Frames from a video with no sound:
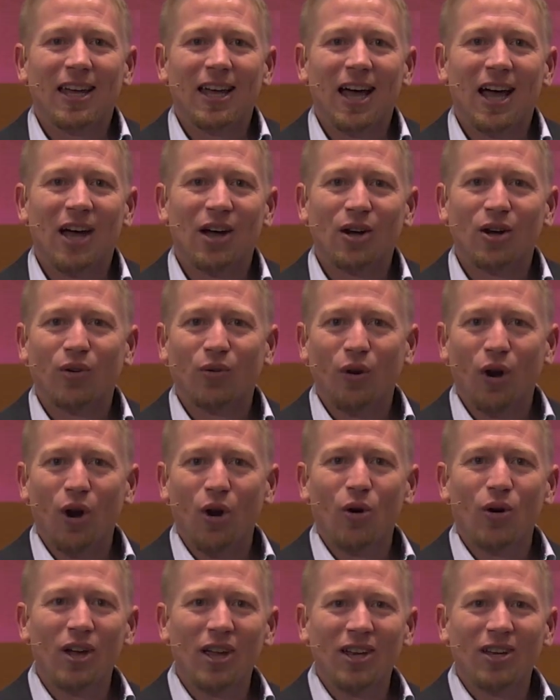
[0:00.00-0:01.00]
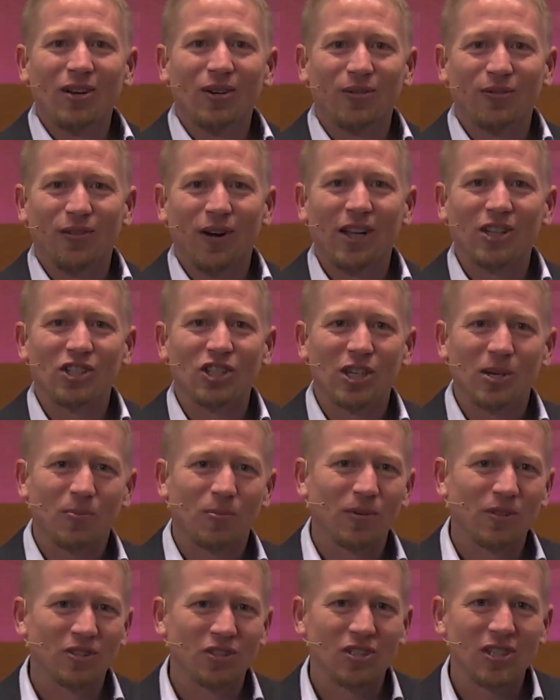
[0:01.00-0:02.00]
uh, grow in your
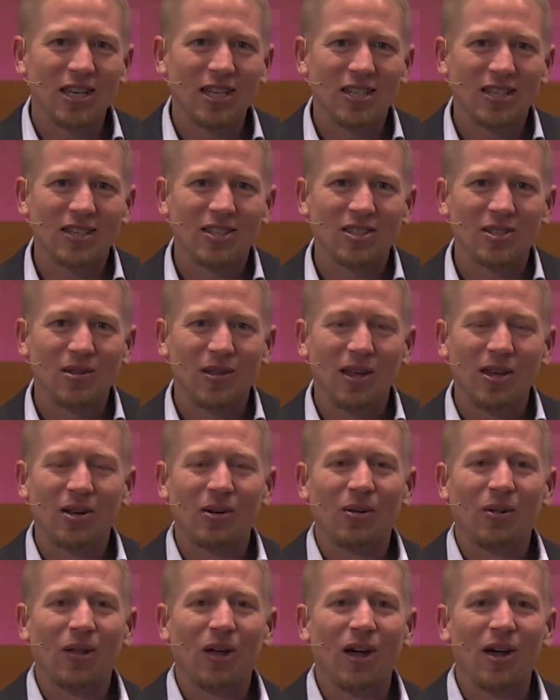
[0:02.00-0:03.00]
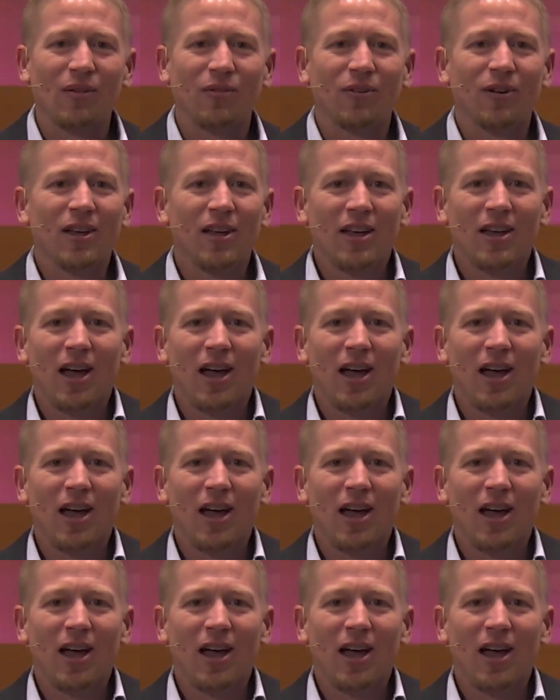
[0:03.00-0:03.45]
friendship with Jesus so that your love